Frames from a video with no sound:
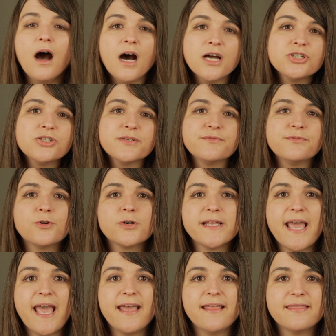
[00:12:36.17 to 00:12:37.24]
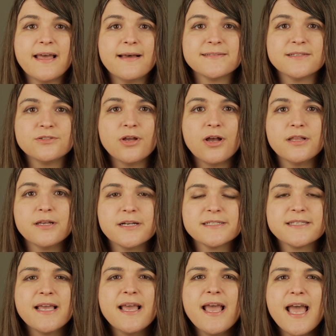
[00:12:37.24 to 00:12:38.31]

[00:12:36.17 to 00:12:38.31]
one hundred forty-eight thousand dollars.